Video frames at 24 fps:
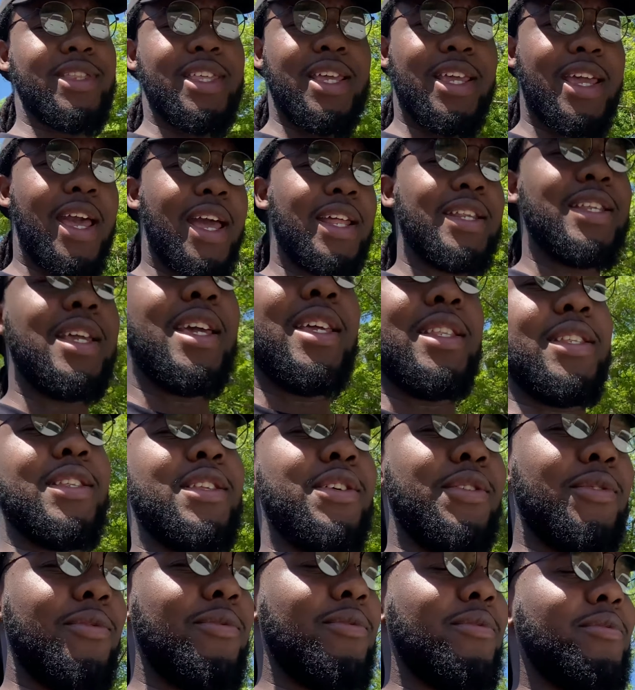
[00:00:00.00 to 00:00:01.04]
thing I didn't
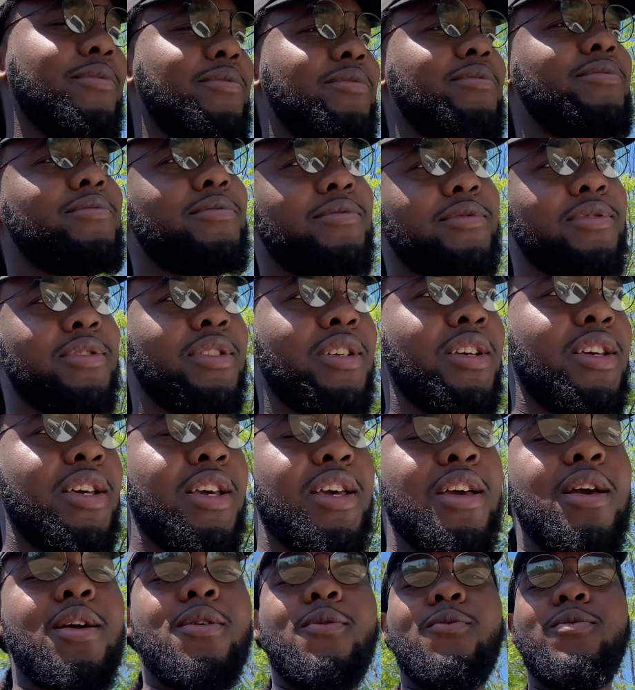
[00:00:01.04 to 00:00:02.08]
do,
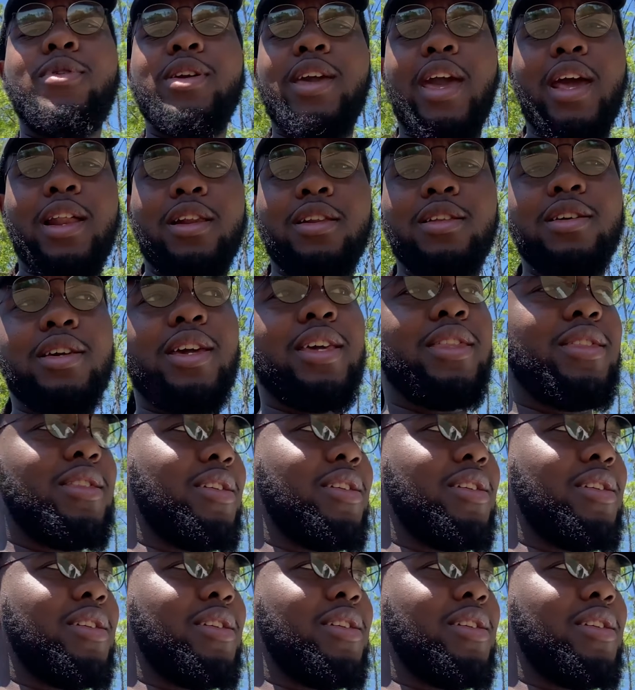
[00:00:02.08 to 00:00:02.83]
we gotta look at